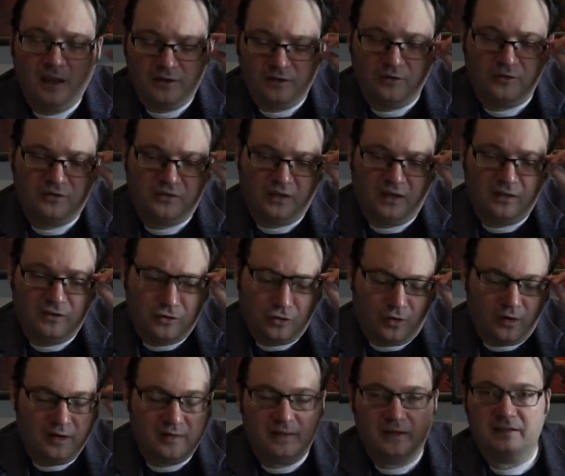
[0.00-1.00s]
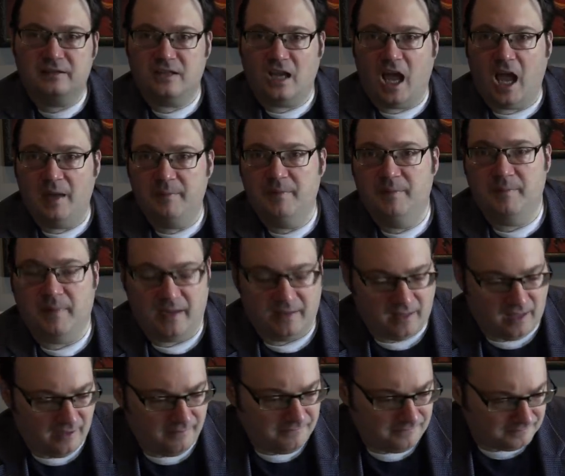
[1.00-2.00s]
You see, during this time in my
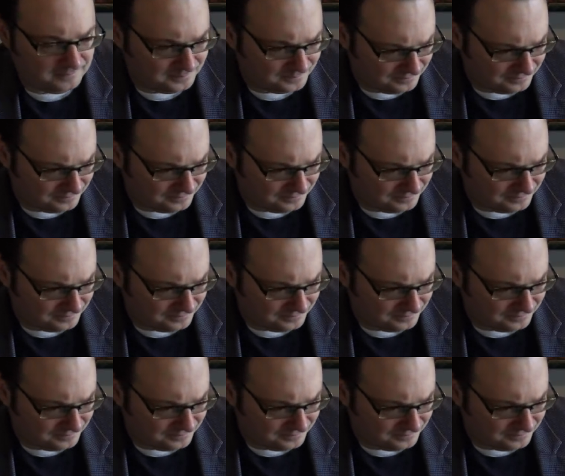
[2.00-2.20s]
life,